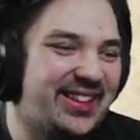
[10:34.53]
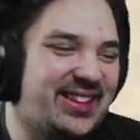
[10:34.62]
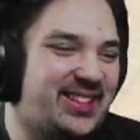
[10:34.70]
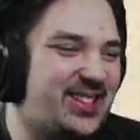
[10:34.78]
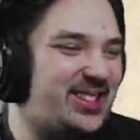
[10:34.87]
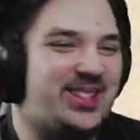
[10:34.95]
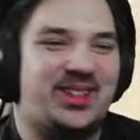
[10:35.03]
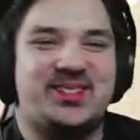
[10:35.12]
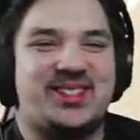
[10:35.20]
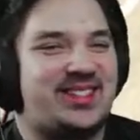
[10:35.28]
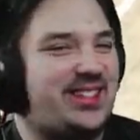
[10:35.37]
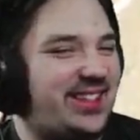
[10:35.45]
just dude
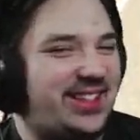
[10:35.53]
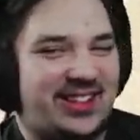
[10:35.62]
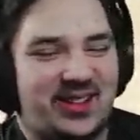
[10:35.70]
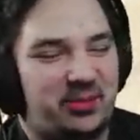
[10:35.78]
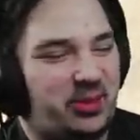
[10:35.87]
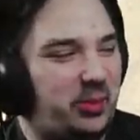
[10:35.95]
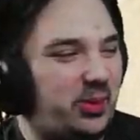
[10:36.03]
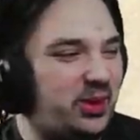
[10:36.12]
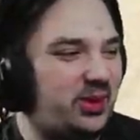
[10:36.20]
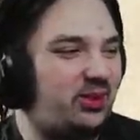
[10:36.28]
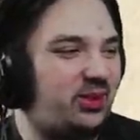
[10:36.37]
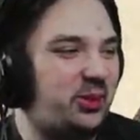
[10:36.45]
sticking it up the middle
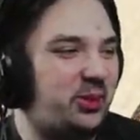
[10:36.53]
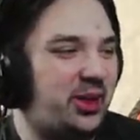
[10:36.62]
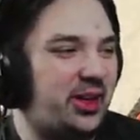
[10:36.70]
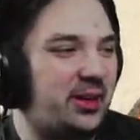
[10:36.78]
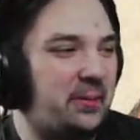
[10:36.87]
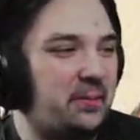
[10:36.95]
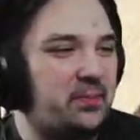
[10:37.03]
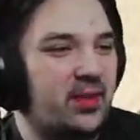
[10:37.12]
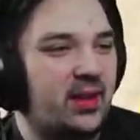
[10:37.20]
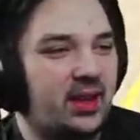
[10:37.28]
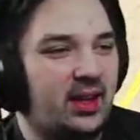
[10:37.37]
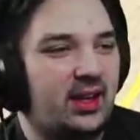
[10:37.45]
three wide?
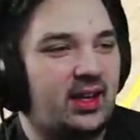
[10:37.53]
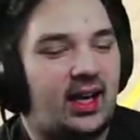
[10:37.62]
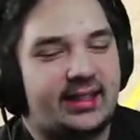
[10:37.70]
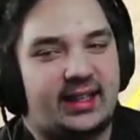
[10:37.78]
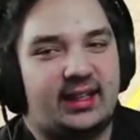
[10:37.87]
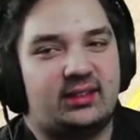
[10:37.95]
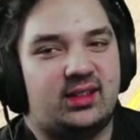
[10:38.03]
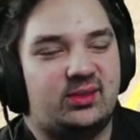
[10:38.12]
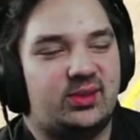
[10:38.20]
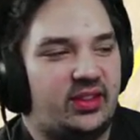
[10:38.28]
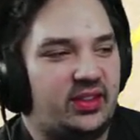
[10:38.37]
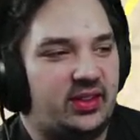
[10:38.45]
I kind of
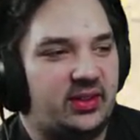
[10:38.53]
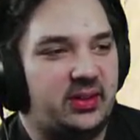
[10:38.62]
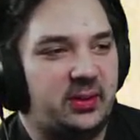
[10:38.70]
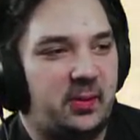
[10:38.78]
loved it, though.